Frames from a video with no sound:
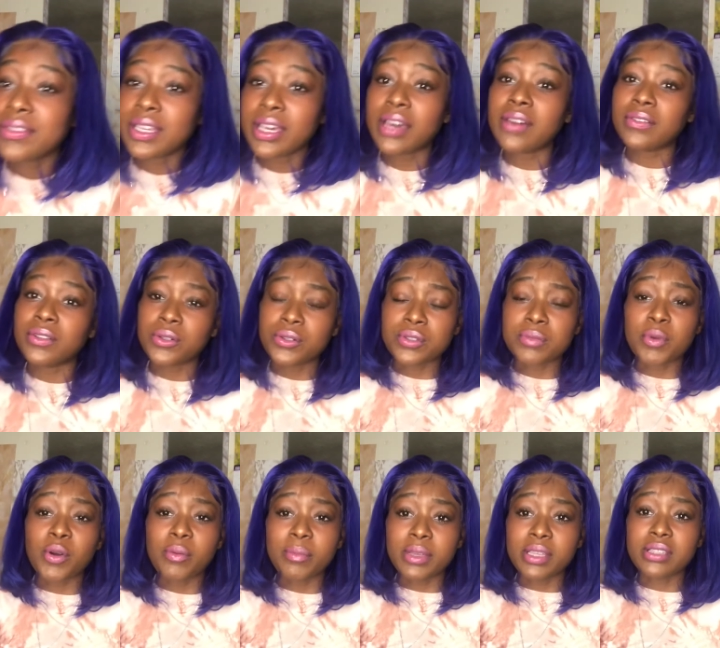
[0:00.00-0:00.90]
have those
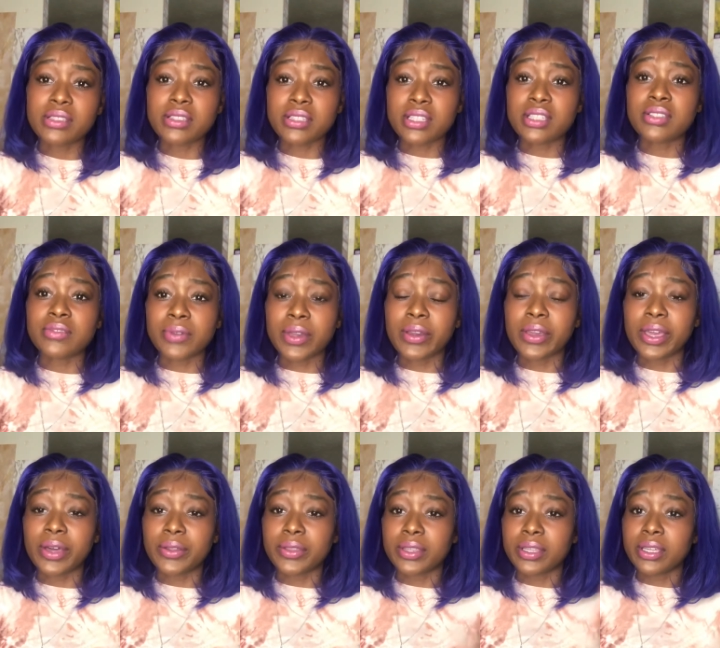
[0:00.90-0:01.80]
moments. It's very
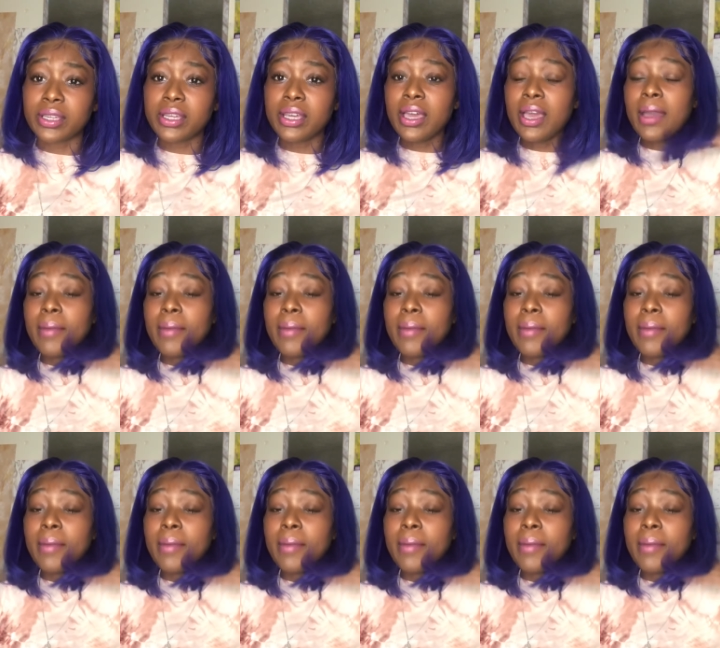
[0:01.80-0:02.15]
healthy.